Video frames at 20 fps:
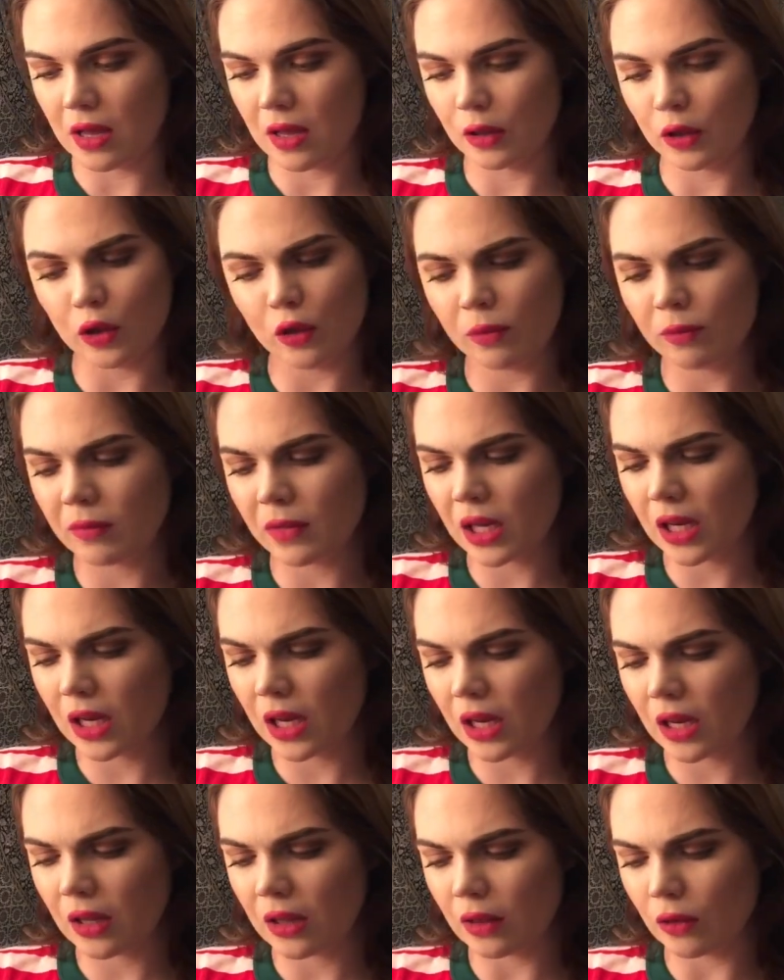
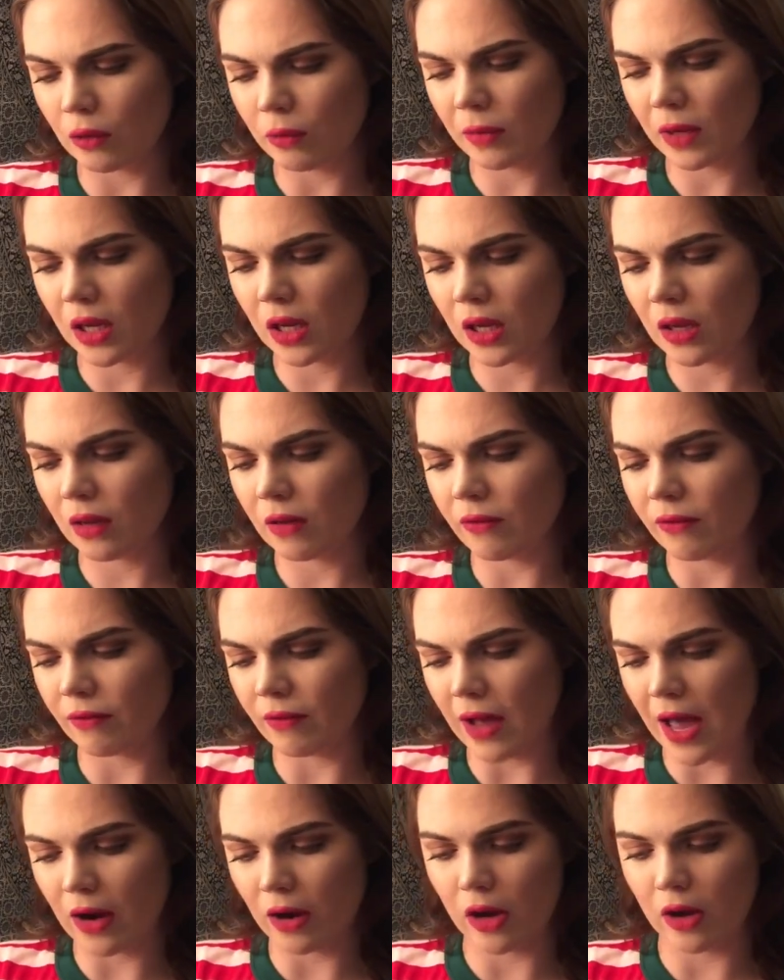Lumini,
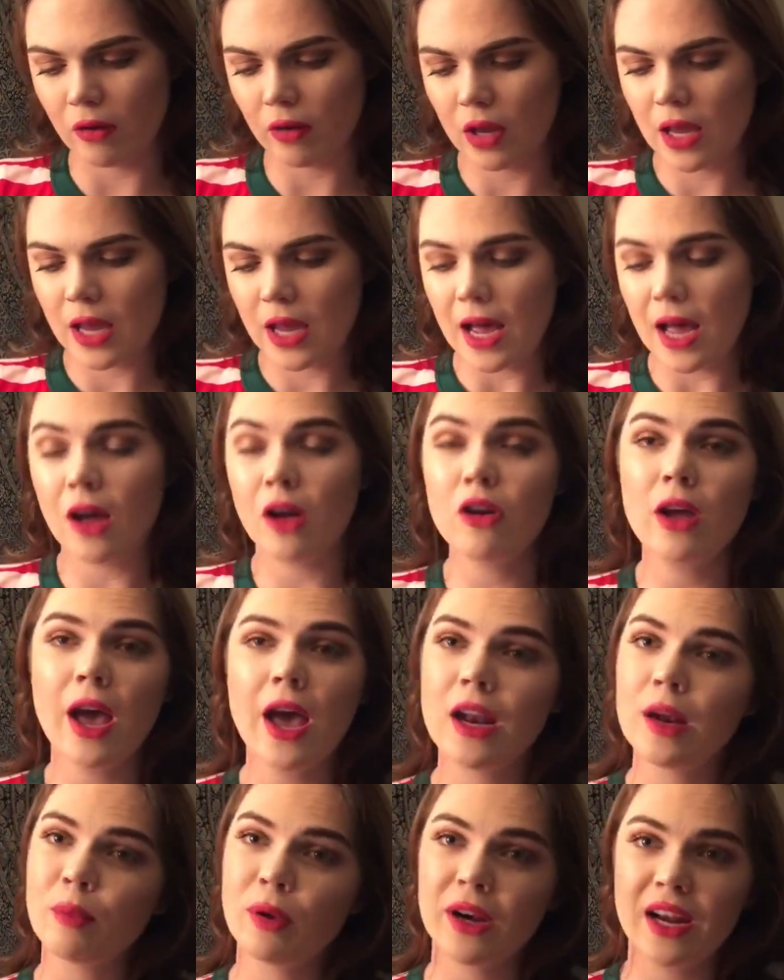I don't know. I don't know
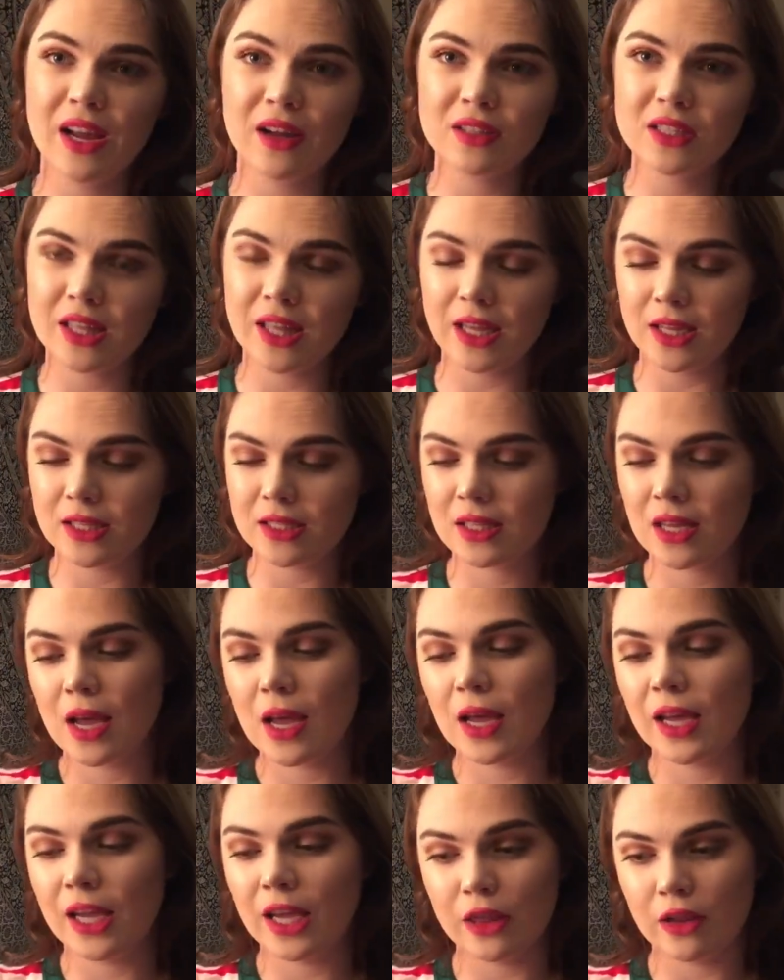how to pronounce this
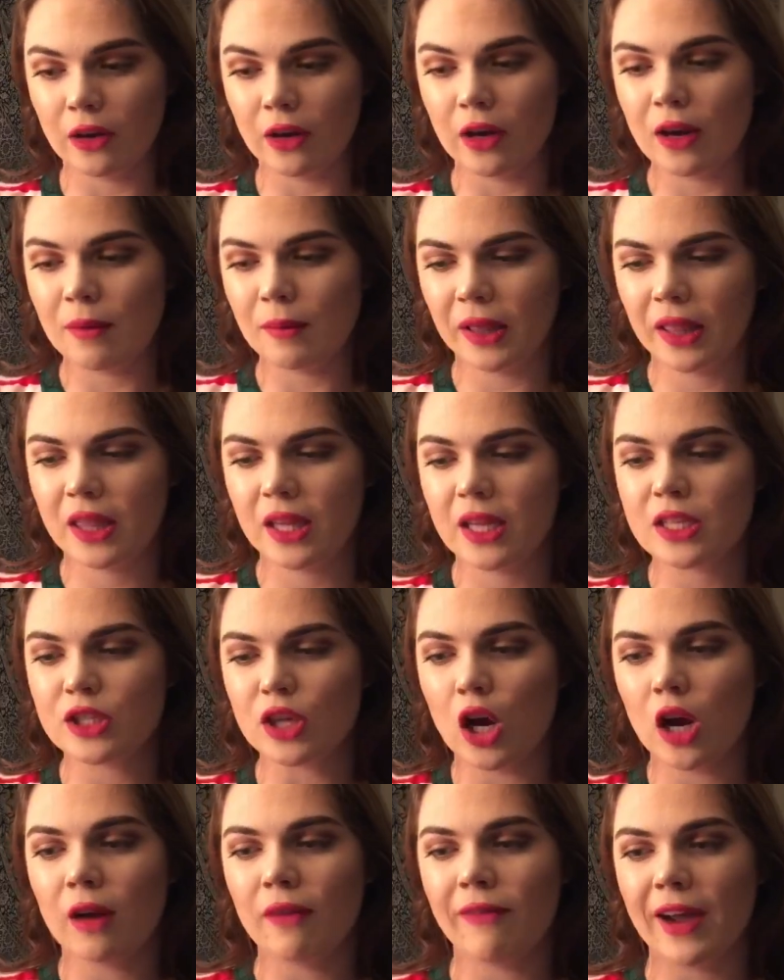either, but these
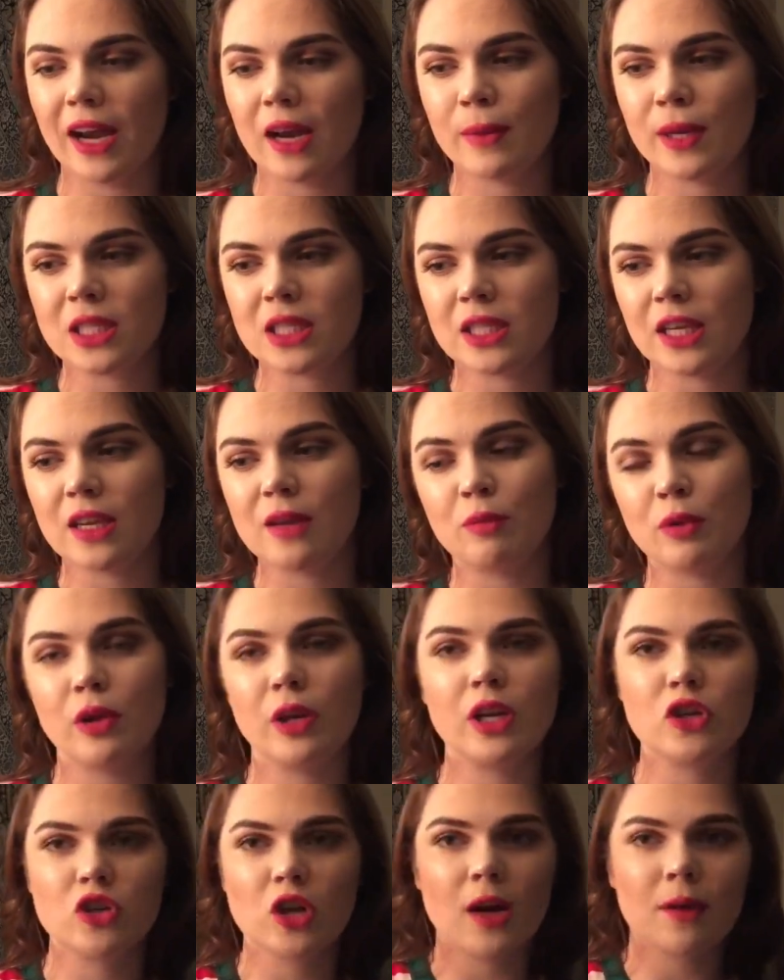are vitamin C
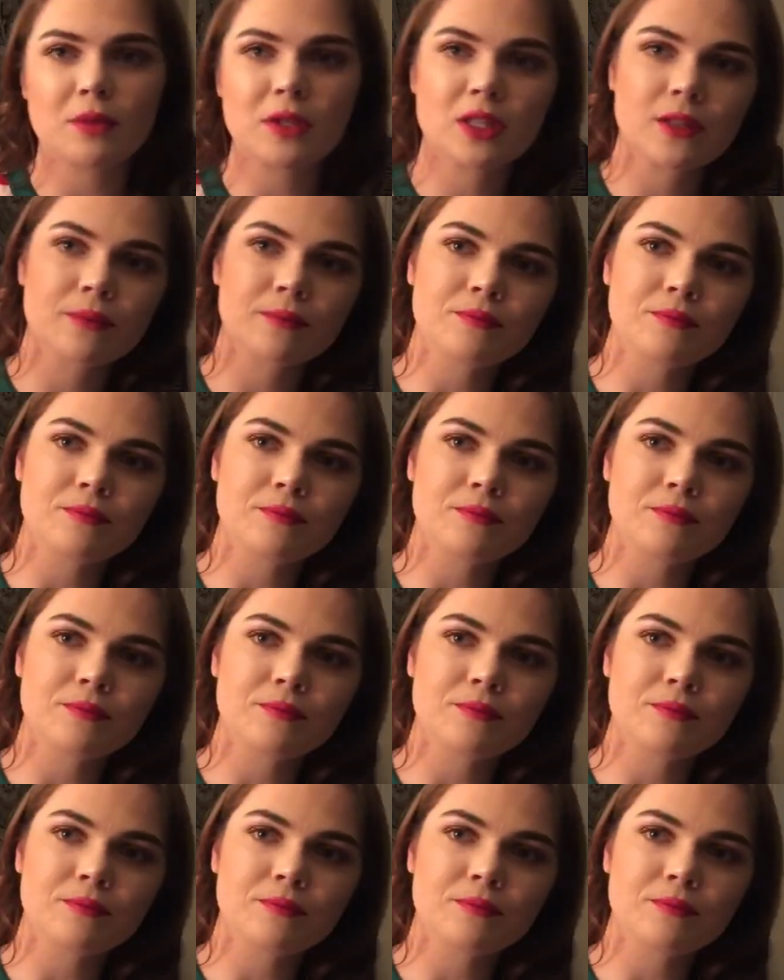beauty drops.